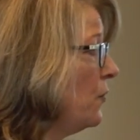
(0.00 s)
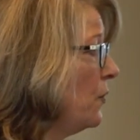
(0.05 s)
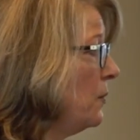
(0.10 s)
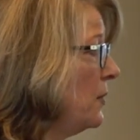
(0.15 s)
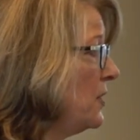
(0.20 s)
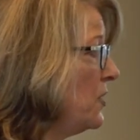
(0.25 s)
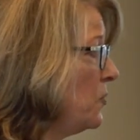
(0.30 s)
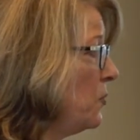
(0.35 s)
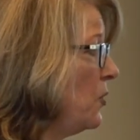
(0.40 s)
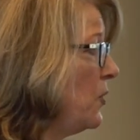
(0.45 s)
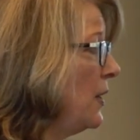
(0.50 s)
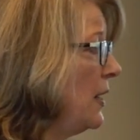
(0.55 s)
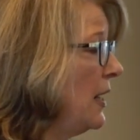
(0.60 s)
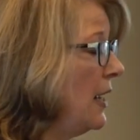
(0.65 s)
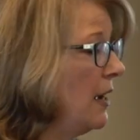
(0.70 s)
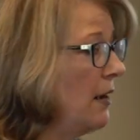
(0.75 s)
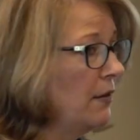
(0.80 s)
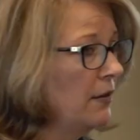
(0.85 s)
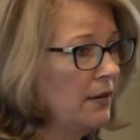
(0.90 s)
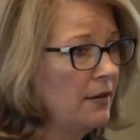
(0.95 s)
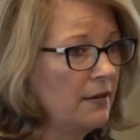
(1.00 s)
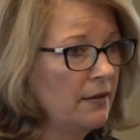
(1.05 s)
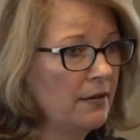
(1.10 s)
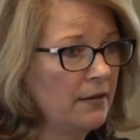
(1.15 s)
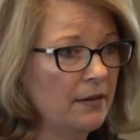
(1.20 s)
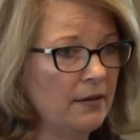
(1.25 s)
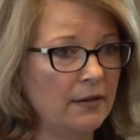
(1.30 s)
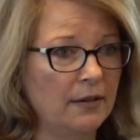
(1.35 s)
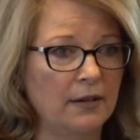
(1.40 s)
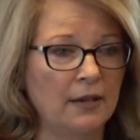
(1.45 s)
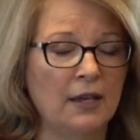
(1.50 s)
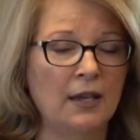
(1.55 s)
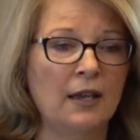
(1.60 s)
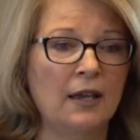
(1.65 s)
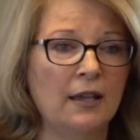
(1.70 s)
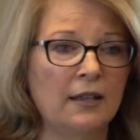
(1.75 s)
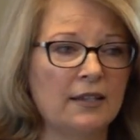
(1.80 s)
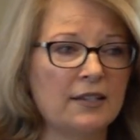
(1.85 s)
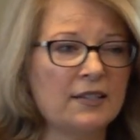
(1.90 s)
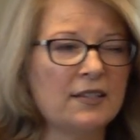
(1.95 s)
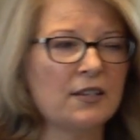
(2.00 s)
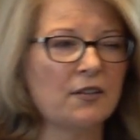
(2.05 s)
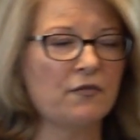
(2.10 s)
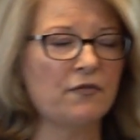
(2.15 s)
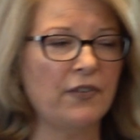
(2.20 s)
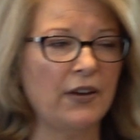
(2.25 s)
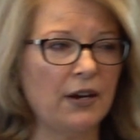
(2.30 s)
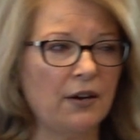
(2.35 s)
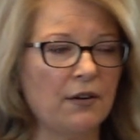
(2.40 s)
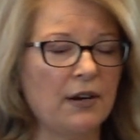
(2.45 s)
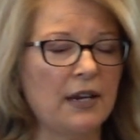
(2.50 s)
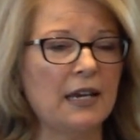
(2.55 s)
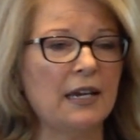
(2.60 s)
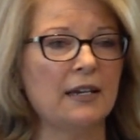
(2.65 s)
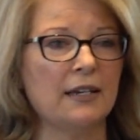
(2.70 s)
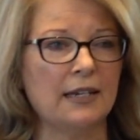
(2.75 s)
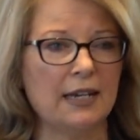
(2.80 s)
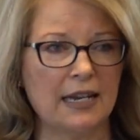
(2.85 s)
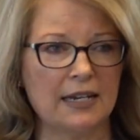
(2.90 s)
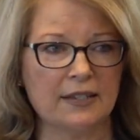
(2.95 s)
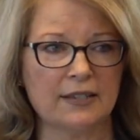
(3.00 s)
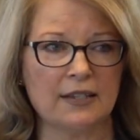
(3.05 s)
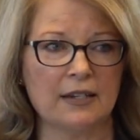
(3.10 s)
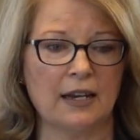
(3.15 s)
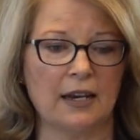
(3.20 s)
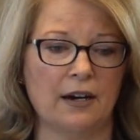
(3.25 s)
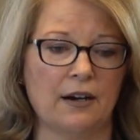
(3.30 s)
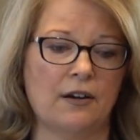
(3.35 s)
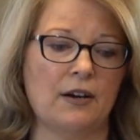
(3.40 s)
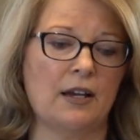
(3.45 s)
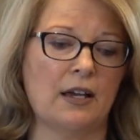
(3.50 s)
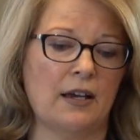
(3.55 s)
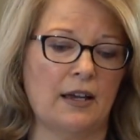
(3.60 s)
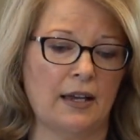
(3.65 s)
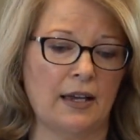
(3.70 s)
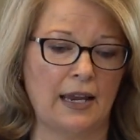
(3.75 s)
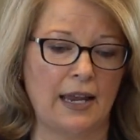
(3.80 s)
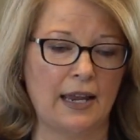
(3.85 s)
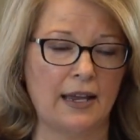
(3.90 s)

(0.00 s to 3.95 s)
from this point out. This is a very nascent area,